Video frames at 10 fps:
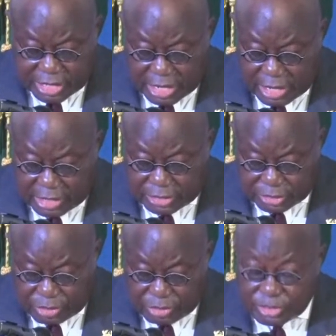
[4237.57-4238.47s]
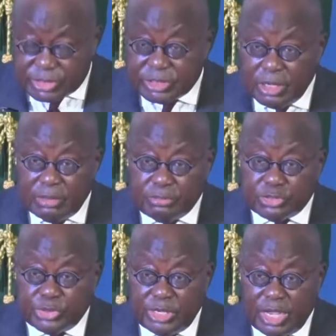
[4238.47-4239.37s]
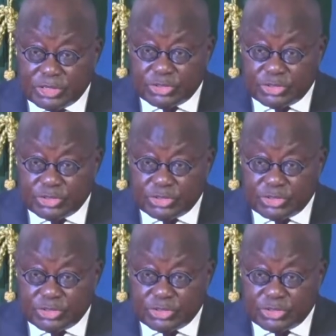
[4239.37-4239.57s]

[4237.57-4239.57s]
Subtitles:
and intercourse between our two